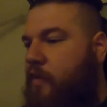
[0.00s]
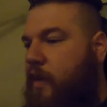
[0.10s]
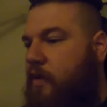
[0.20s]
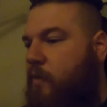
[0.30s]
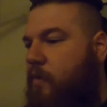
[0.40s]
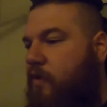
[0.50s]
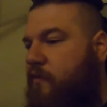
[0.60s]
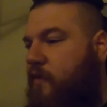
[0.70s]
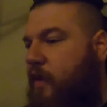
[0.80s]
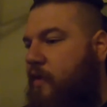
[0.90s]
Thank you,
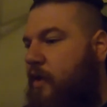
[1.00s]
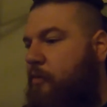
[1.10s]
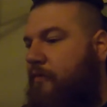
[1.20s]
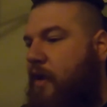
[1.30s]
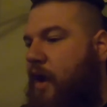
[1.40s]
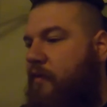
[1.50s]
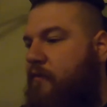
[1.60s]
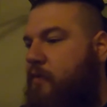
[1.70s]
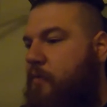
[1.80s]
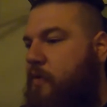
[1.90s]
Wolf, for all the help I've gotten
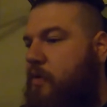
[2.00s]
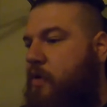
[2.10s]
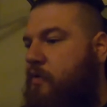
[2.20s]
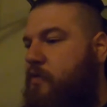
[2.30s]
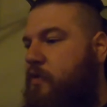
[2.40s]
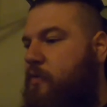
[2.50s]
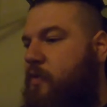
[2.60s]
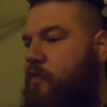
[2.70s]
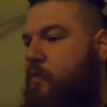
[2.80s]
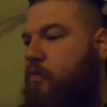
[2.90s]
from you and Ocean has
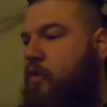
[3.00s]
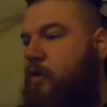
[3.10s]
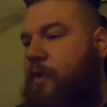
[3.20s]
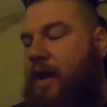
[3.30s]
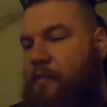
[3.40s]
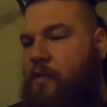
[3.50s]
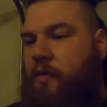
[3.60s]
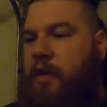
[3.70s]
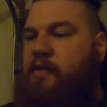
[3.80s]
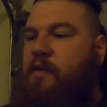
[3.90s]
been so important to me.
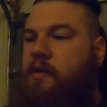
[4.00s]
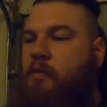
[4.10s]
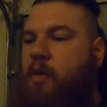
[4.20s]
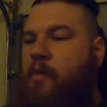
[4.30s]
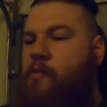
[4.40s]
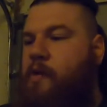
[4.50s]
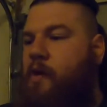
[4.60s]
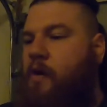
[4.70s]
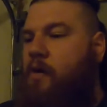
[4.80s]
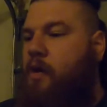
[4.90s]
Absolutely, Izzy, no problem at
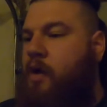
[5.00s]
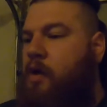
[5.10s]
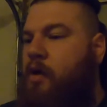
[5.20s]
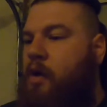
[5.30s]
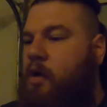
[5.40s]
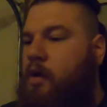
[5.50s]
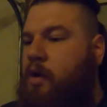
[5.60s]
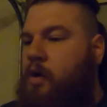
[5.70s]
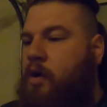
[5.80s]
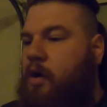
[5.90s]
all.
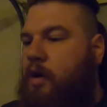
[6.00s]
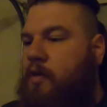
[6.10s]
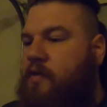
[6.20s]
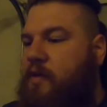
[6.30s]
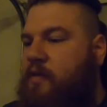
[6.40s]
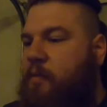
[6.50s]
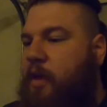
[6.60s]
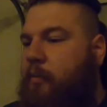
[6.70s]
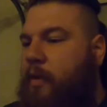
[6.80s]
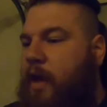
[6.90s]
And says that
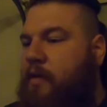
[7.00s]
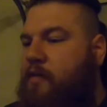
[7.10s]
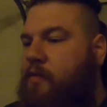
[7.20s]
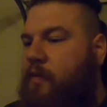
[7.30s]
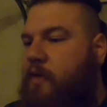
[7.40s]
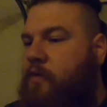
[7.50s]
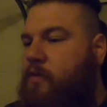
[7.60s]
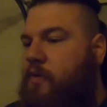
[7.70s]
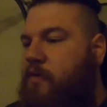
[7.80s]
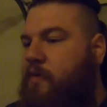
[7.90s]
being pagans with those
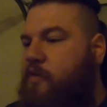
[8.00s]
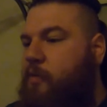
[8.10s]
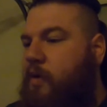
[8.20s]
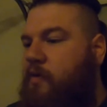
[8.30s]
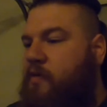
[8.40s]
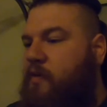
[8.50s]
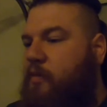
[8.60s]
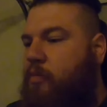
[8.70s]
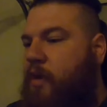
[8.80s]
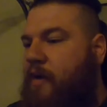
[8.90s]
sorts of experiences
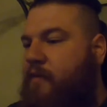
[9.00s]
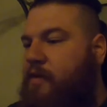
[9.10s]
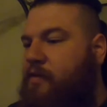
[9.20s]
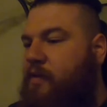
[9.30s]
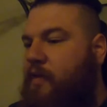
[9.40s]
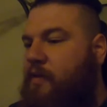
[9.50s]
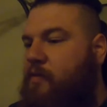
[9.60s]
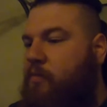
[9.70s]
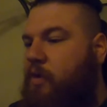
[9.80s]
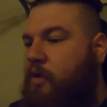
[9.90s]
aren't prophets, and that's
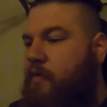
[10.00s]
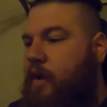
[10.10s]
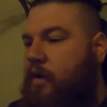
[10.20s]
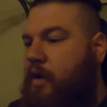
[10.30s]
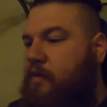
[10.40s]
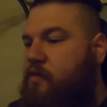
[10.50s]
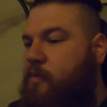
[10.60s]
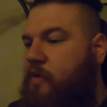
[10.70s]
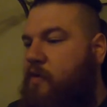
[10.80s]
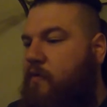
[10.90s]
important to recognize,
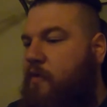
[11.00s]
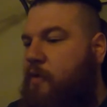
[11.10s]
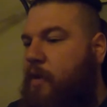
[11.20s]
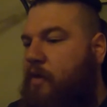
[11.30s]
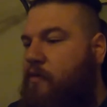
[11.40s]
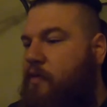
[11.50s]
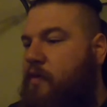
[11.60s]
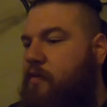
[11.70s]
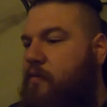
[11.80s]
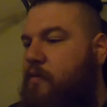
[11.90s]
especially if you come out of
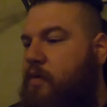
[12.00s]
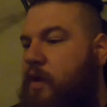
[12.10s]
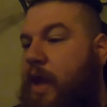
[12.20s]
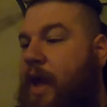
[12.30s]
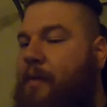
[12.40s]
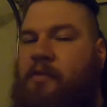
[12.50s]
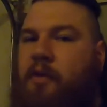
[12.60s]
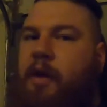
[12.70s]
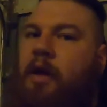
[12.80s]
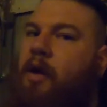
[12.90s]
religion. Yeah,
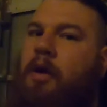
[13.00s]
absolutely.